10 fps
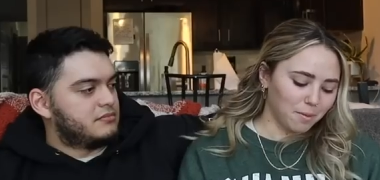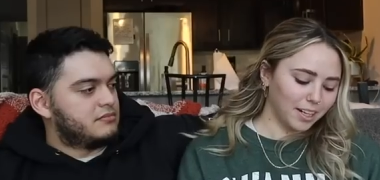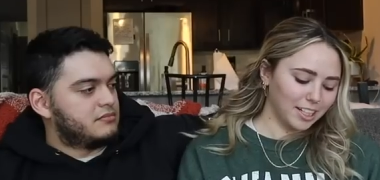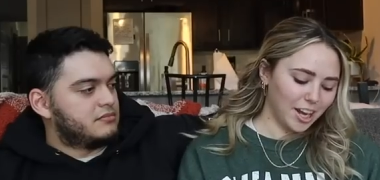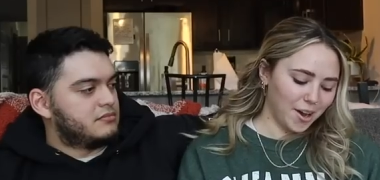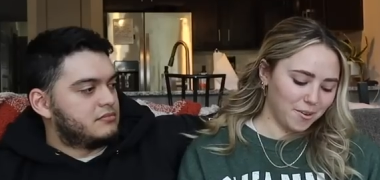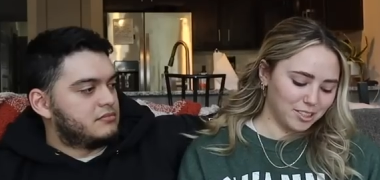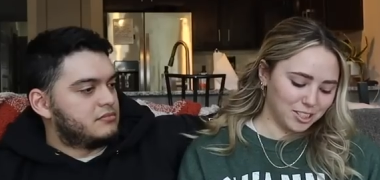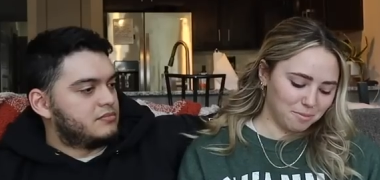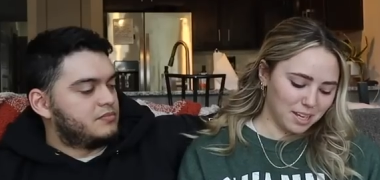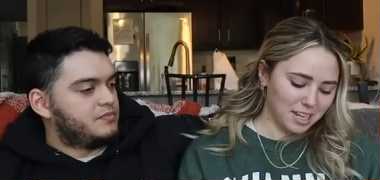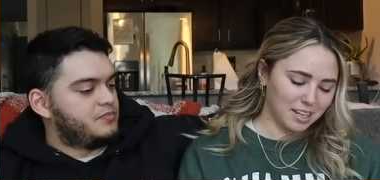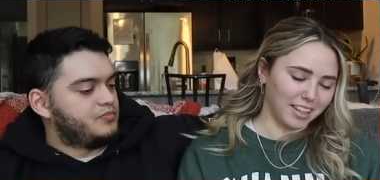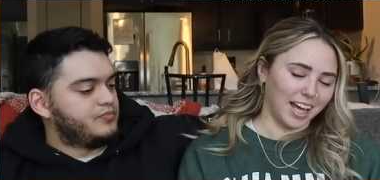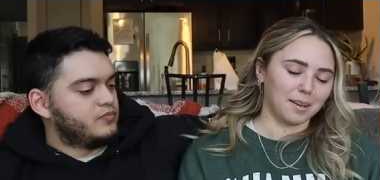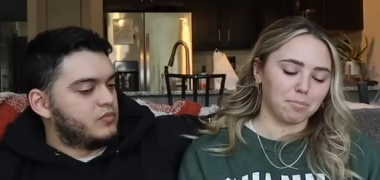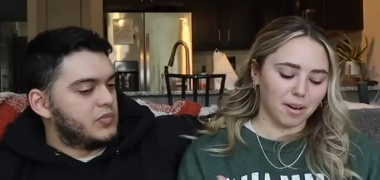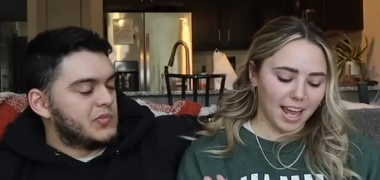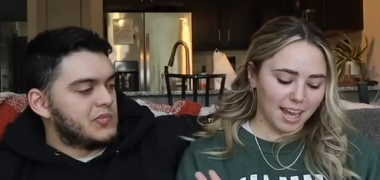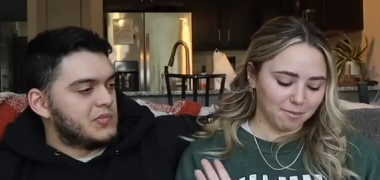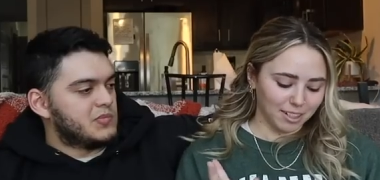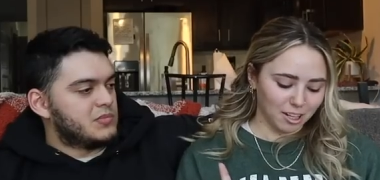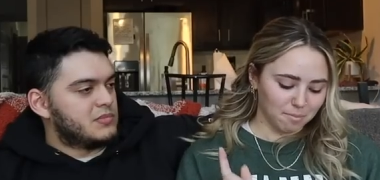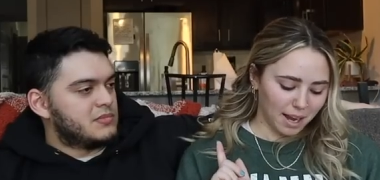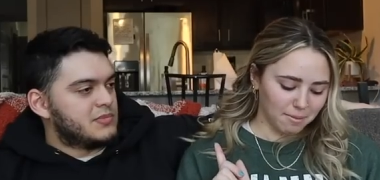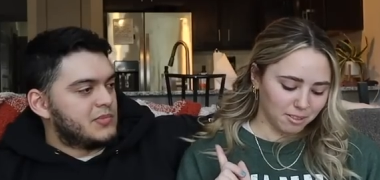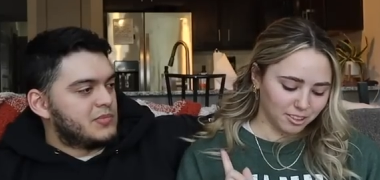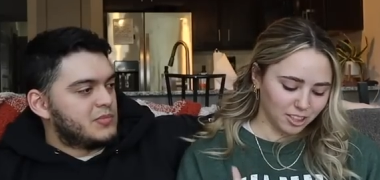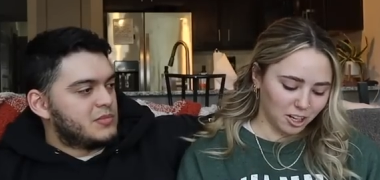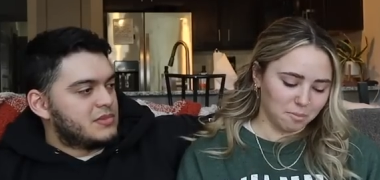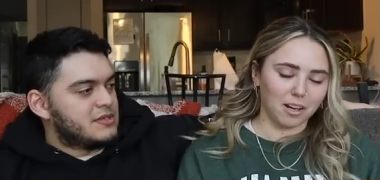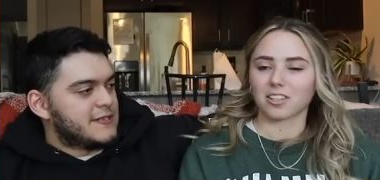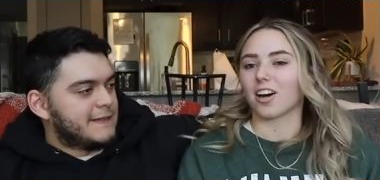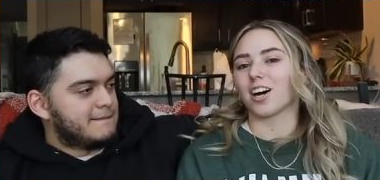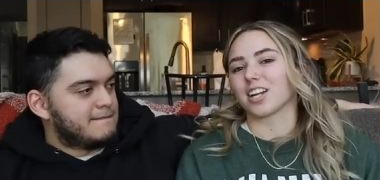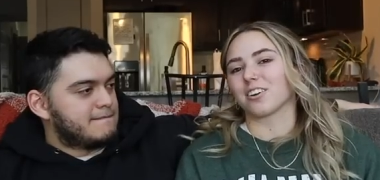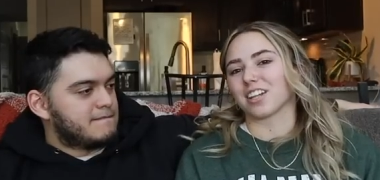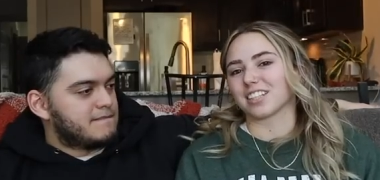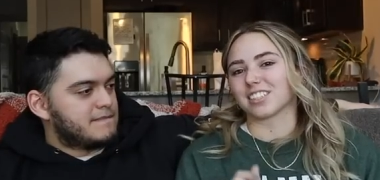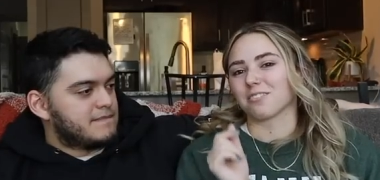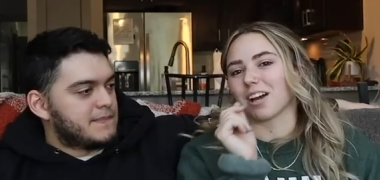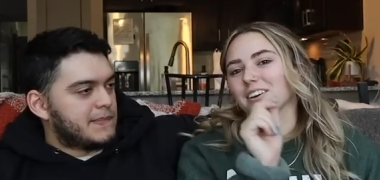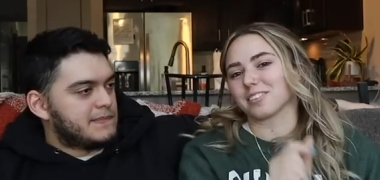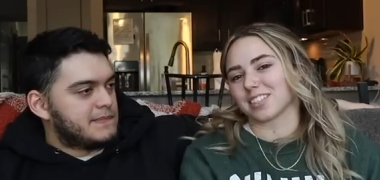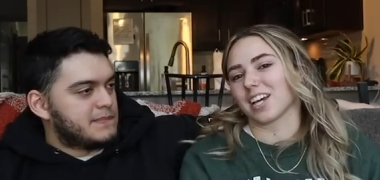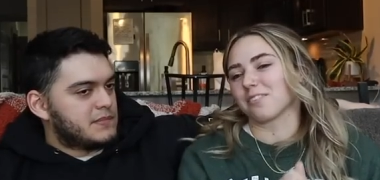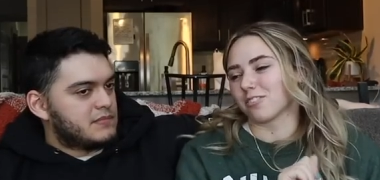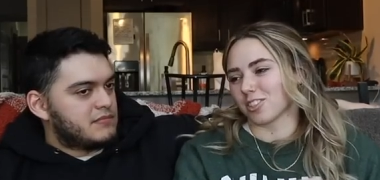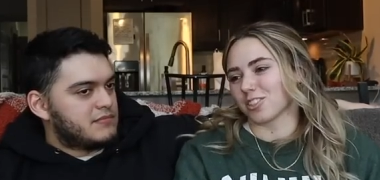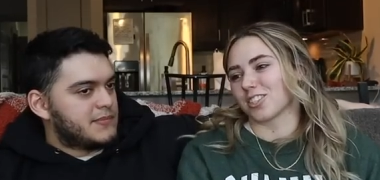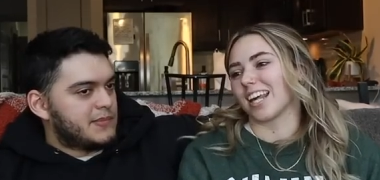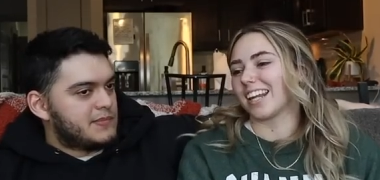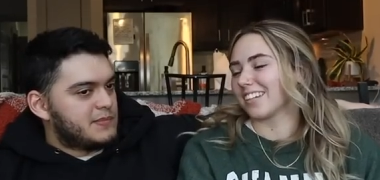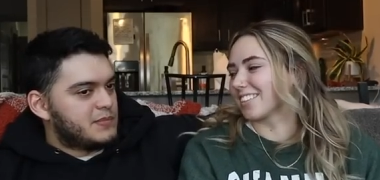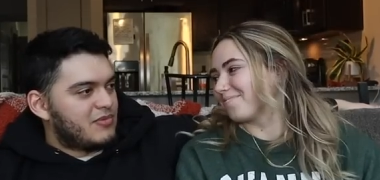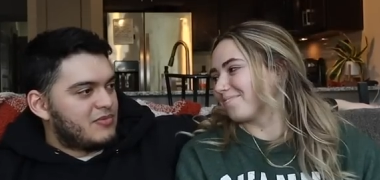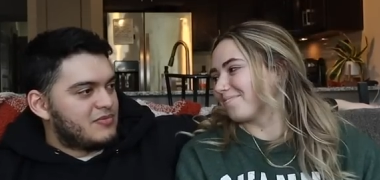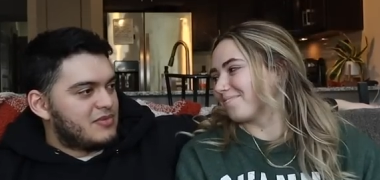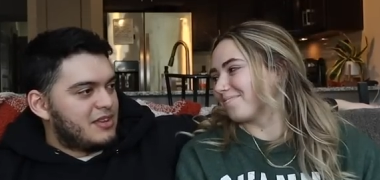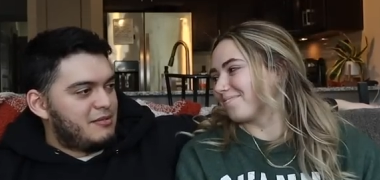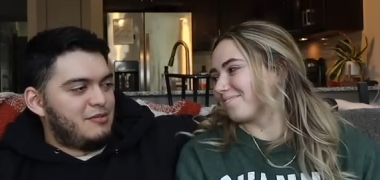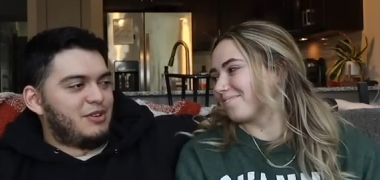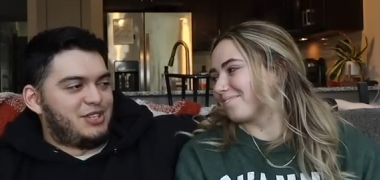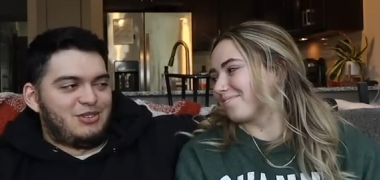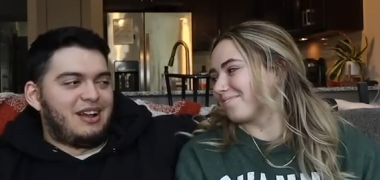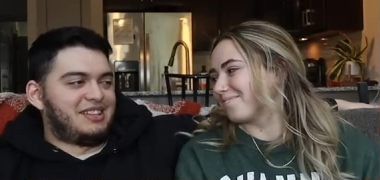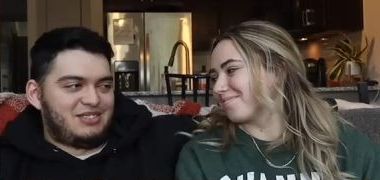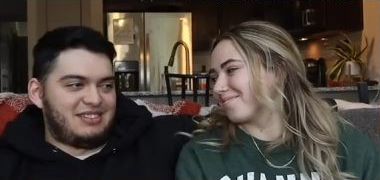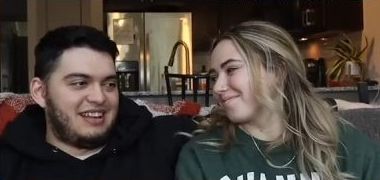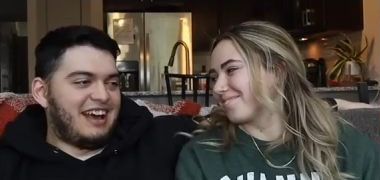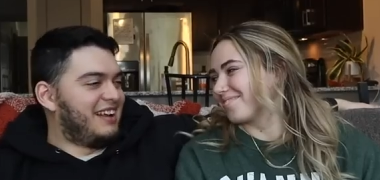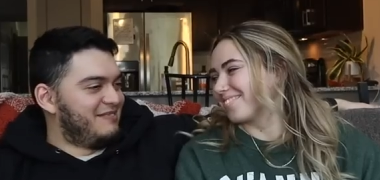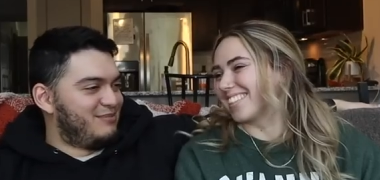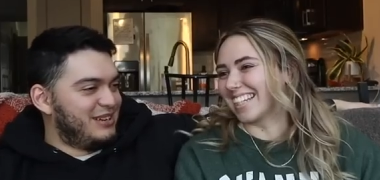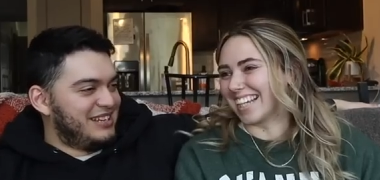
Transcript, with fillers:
Speaker 1: want to know, do we like pray, read our Bible, talk about God, all that stuff outside of church settings?
Speaker 2: I mean, what's your answer to that?